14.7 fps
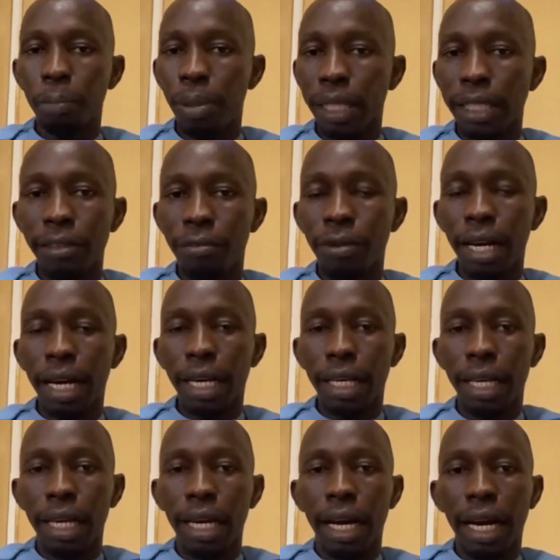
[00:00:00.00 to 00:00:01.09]
The
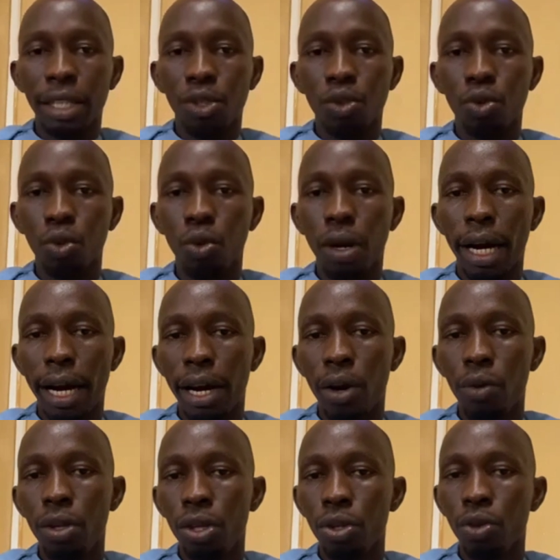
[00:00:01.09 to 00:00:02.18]
law specify
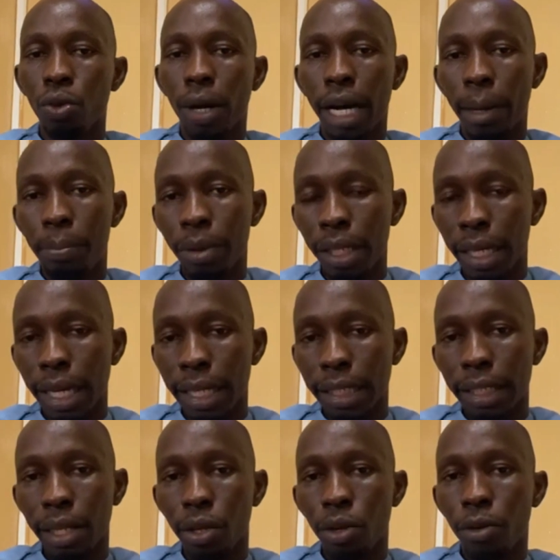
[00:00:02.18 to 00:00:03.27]
as to
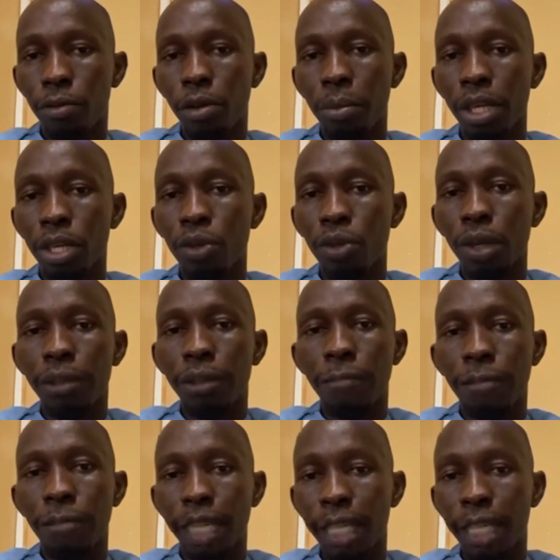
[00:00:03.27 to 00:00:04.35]
how your
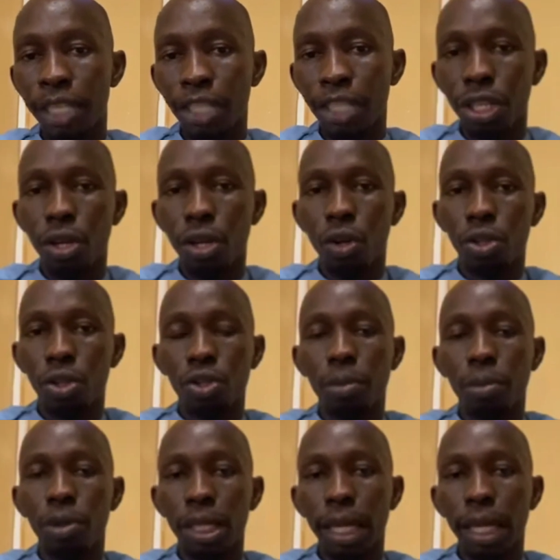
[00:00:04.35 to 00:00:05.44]
happiness not for make you
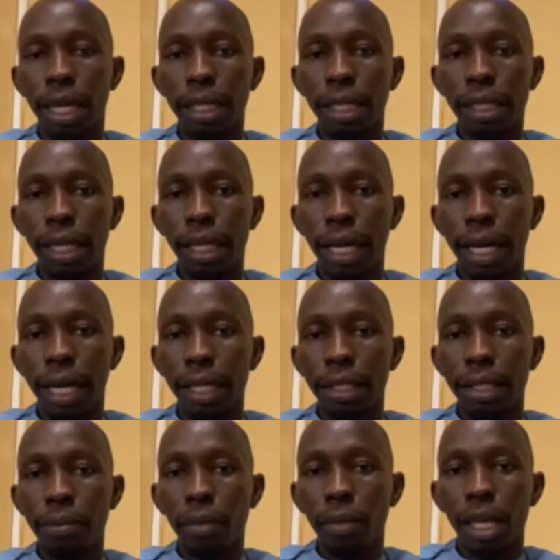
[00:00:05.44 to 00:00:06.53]
infringe on
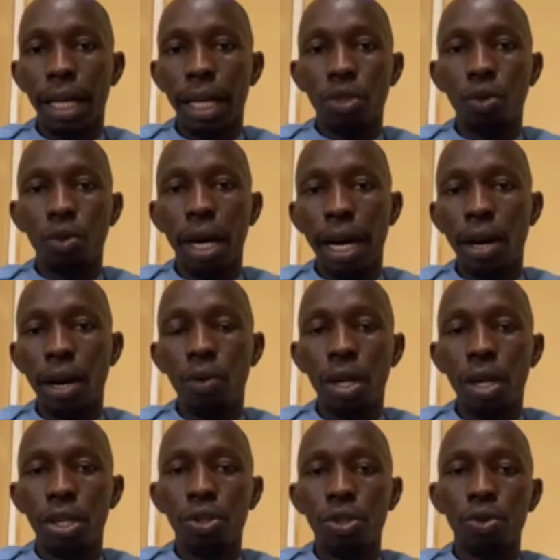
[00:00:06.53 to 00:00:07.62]
somebody else's
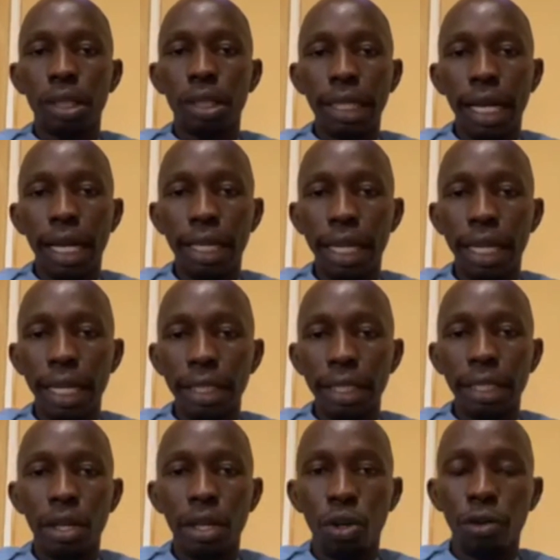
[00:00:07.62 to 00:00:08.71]
rights, as to
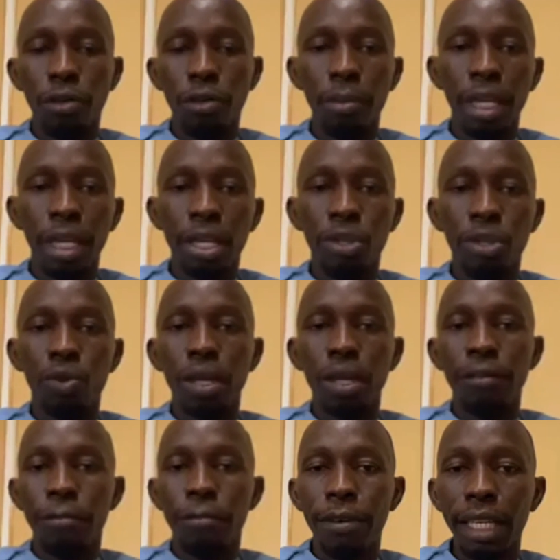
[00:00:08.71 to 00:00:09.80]
how you
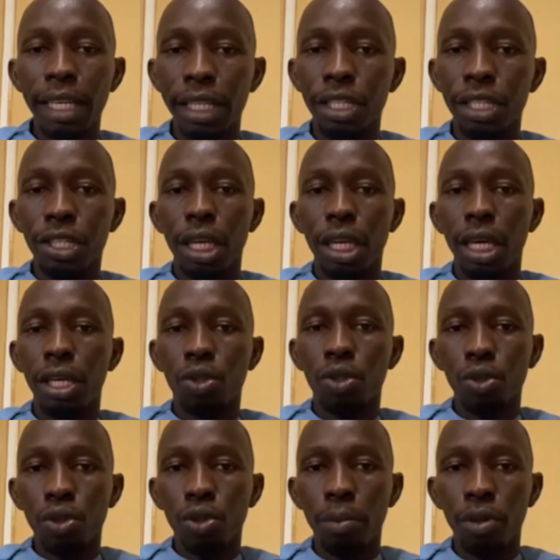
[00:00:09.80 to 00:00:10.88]
sadness not for make you
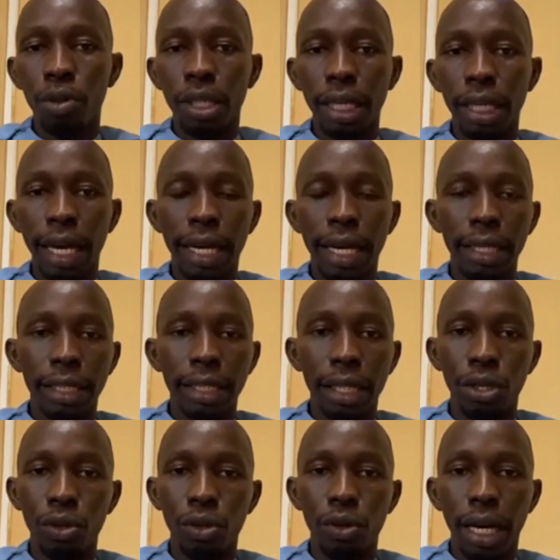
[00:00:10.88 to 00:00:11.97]
infringe
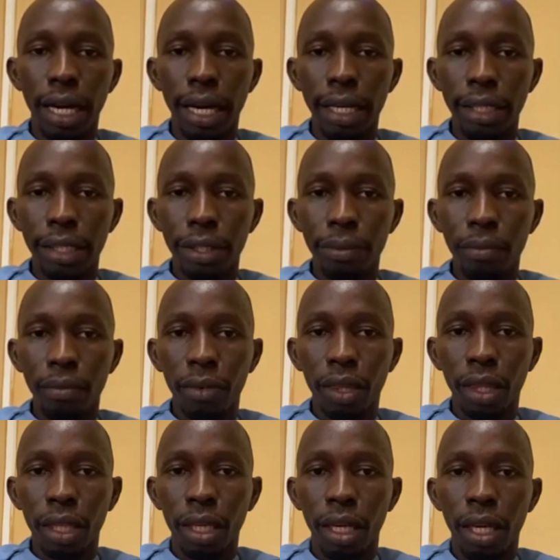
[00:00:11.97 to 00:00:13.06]
into somebody else
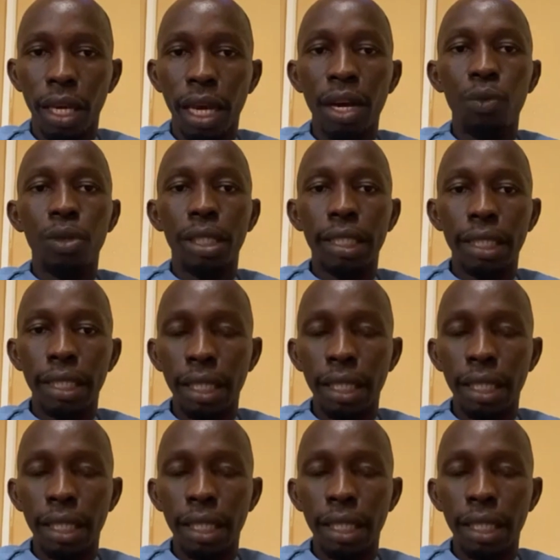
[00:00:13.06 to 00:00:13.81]
in your own right.